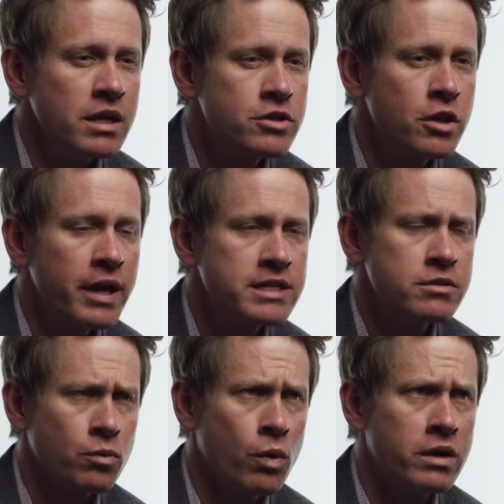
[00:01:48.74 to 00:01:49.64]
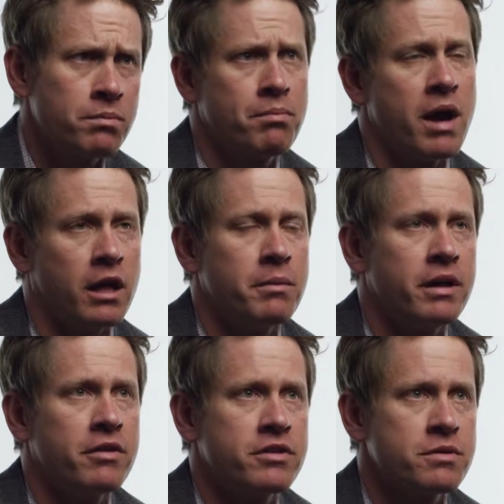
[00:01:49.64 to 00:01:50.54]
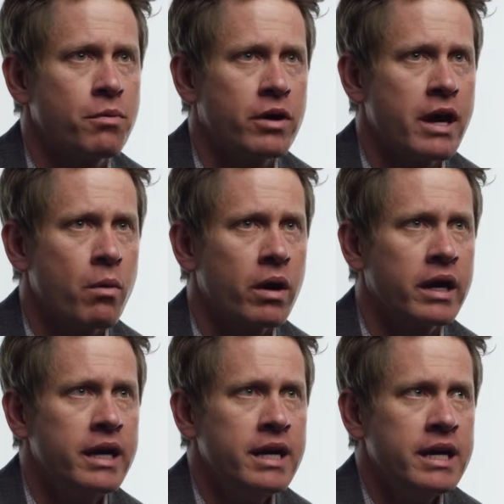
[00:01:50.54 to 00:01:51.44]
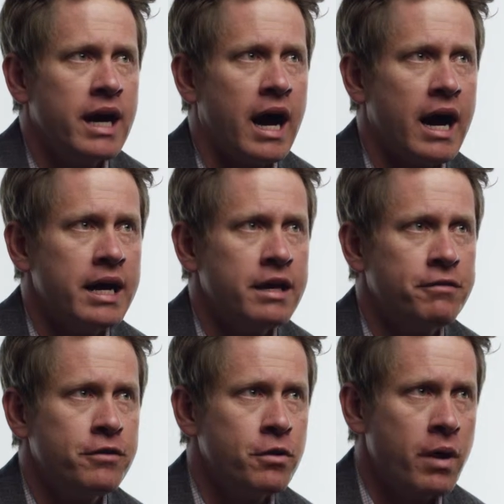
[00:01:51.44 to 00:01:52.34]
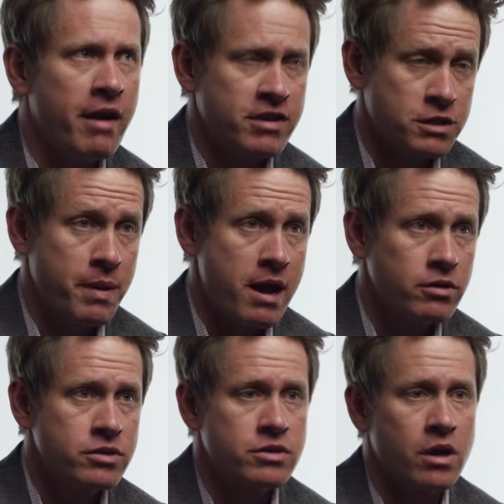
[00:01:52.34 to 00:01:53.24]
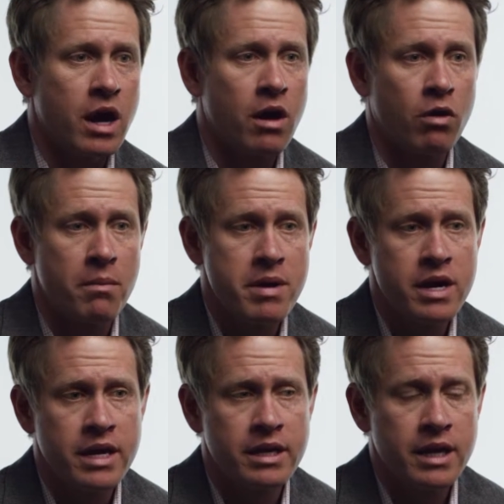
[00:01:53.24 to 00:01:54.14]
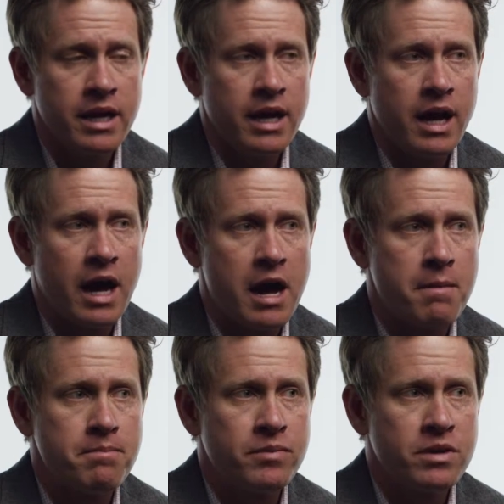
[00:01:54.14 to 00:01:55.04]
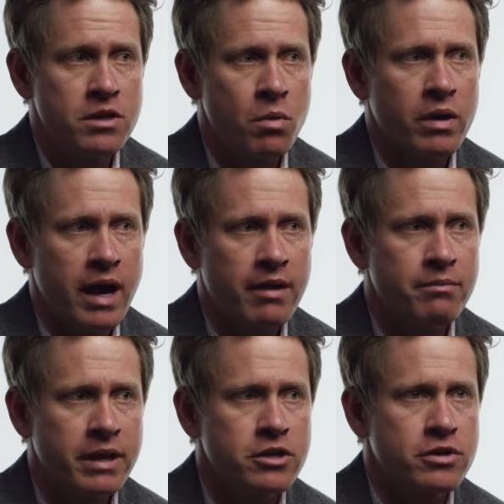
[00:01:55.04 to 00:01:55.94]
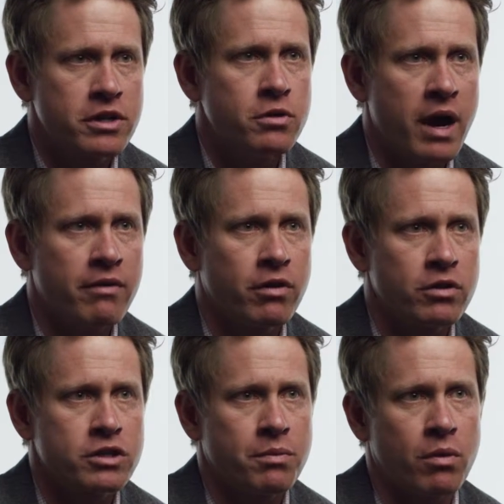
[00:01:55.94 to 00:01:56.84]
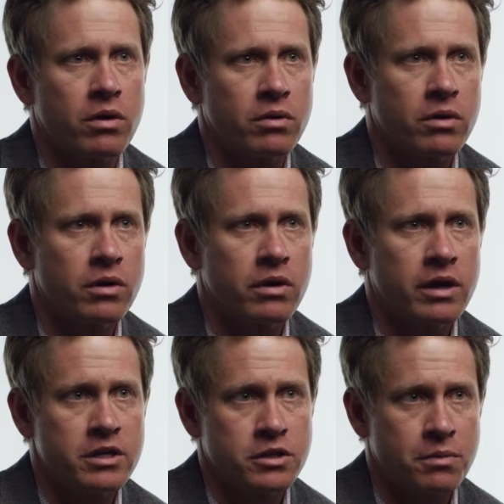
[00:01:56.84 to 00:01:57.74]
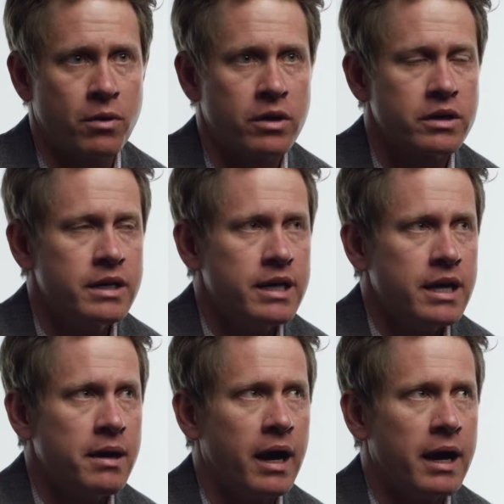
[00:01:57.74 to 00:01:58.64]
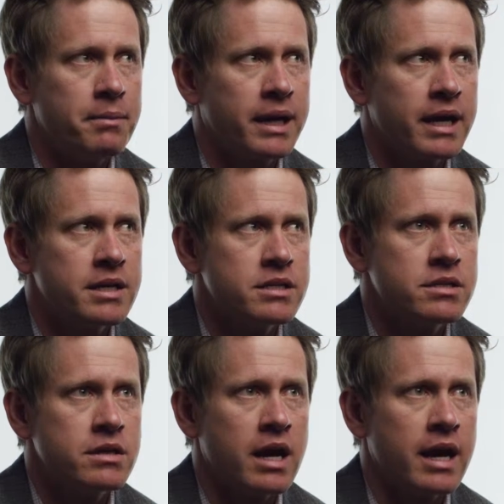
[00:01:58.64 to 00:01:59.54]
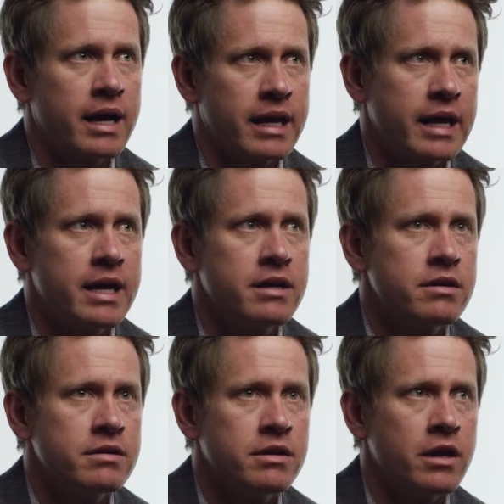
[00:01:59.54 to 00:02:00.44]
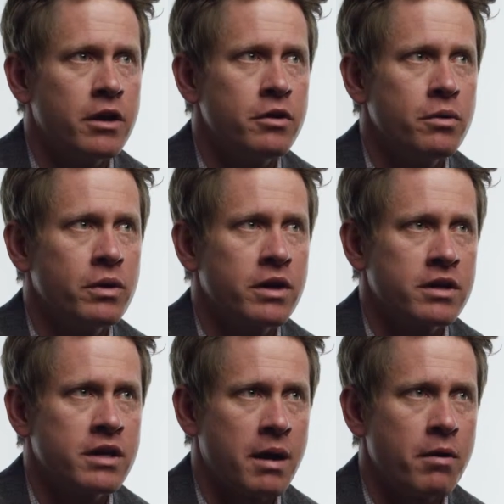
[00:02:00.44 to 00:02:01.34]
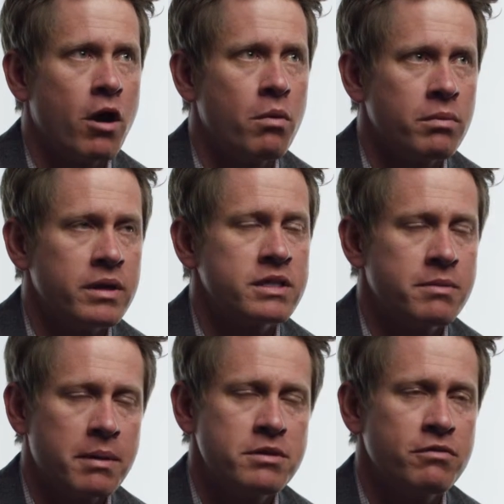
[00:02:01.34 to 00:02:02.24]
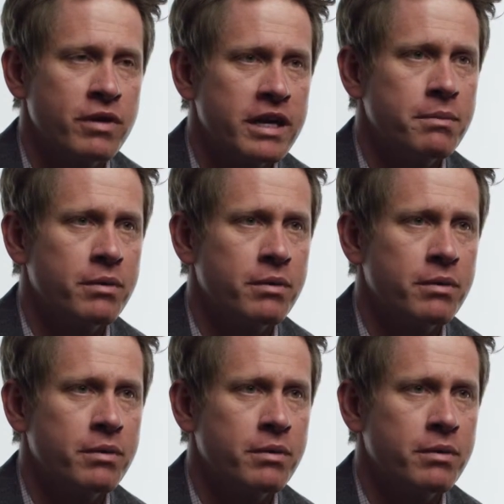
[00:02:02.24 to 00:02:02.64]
so that's one element of the support network uh, if you have a spouse uh, or a married um, you want to have make sure that you have her support or his support uh, because uh, again you know you, you come home and sometimes it's very